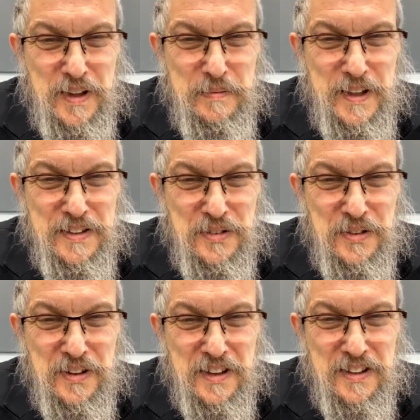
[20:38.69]
Chabad Zich
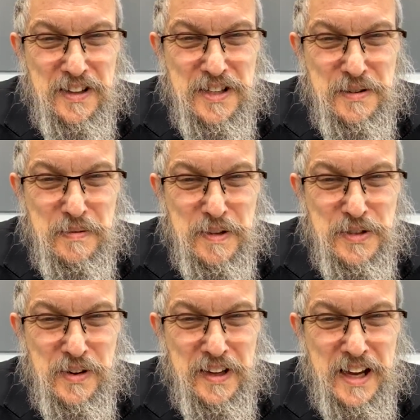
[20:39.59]
and Kadesh in
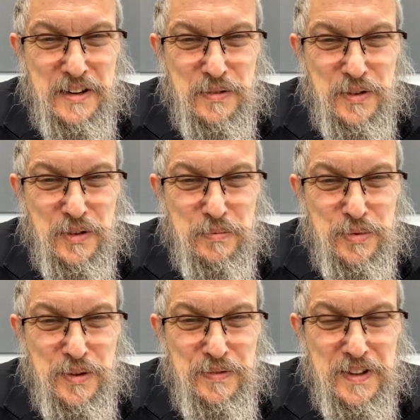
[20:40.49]
Montreal, Canada, where it's a
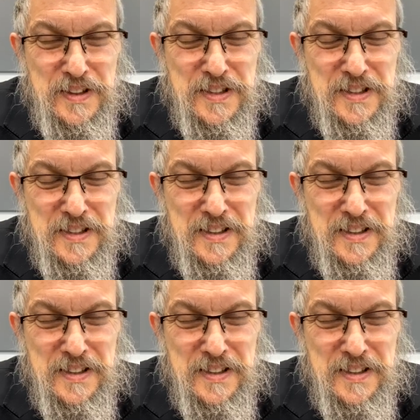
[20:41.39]
privilege